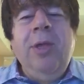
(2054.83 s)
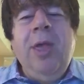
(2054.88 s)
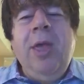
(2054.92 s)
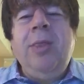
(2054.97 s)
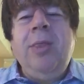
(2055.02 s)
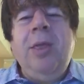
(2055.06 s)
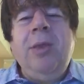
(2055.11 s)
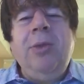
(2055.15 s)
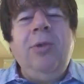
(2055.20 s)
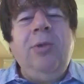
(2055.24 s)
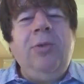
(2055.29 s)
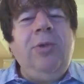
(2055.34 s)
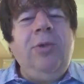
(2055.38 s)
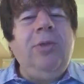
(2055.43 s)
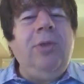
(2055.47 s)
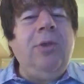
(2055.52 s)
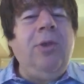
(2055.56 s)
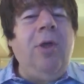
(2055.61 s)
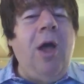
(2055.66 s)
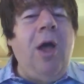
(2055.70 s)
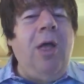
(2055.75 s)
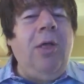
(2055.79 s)
and then you see
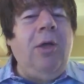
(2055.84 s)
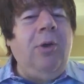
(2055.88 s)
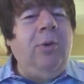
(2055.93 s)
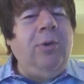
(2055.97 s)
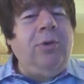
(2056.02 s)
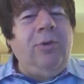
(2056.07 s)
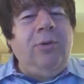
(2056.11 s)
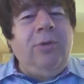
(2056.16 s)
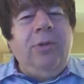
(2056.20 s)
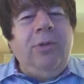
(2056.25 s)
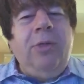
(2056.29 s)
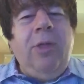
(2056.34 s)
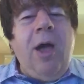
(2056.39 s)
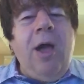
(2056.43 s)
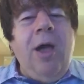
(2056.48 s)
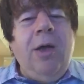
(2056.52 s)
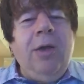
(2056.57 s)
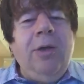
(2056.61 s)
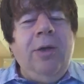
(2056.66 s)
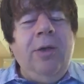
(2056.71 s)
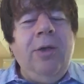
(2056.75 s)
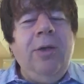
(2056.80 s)
the dollar, which is a
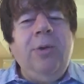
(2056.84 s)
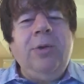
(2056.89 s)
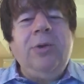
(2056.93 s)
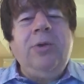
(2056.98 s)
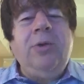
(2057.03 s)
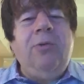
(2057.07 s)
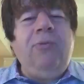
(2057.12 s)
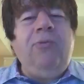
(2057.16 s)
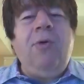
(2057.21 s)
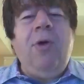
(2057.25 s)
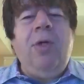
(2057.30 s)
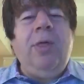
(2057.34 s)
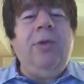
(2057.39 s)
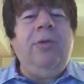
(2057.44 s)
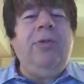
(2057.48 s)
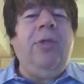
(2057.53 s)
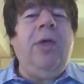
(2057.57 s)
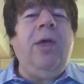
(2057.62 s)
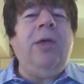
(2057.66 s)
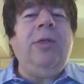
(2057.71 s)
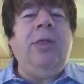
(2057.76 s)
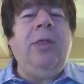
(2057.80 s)
log, which is falling
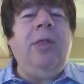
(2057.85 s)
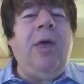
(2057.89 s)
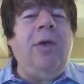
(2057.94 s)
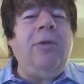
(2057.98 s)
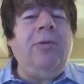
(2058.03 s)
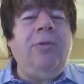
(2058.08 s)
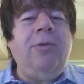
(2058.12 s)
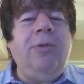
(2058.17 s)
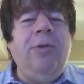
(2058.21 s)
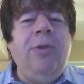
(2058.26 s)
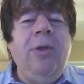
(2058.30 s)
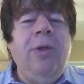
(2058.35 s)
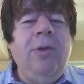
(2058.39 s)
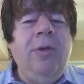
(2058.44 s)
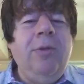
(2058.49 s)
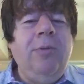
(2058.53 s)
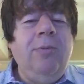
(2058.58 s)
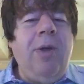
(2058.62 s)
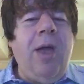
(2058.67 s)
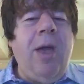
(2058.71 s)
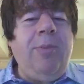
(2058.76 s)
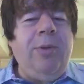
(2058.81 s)
slightly less
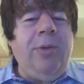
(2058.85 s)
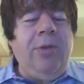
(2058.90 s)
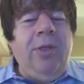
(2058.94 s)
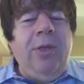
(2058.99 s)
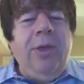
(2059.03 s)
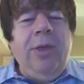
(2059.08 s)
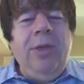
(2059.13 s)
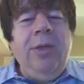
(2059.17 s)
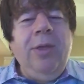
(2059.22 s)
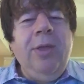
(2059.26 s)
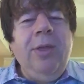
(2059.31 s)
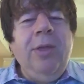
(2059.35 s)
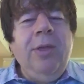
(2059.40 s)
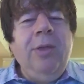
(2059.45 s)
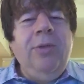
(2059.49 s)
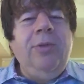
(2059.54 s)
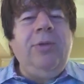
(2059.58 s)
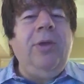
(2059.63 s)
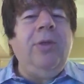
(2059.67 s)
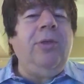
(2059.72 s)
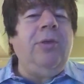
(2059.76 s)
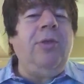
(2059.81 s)
rapidly,
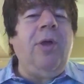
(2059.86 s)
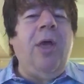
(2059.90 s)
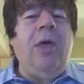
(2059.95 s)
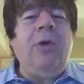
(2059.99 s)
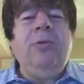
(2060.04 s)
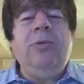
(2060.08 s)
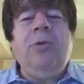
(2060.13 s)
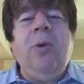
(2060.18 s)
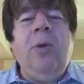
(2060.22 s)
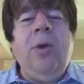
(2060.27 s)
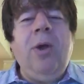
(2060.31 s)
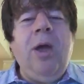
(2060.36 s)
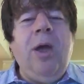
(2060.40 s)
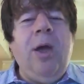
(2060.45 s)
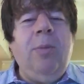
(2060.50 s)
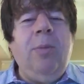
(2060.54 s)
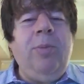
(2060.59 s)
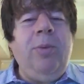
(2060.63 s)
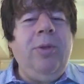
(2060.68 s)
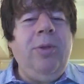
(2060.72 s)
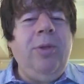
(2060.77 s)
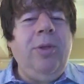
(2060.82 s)
you see the dollar's going
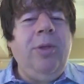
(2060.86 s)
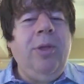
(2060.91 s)
up.